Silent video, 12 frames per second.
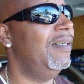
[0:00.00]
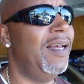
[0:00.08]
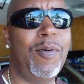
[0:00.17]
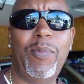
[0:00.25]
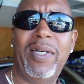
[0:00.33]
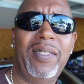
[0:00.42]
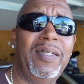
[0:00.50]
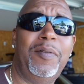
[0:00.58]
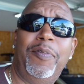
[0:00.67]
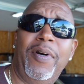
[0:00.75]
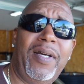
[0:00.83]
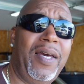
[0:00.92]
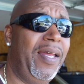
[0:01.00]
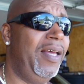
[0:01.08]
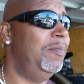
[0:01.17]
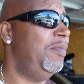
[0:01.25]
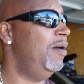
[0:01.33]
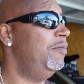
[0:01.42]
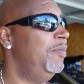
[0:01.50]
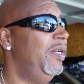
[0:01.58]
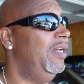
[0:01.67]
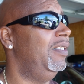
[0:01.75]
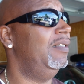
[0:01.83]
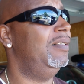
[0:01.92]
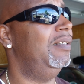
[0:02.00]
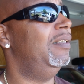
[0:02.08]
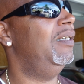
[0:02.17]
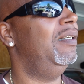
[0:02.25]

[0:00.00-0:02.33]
i'm ready to get the fuck out of alabama man because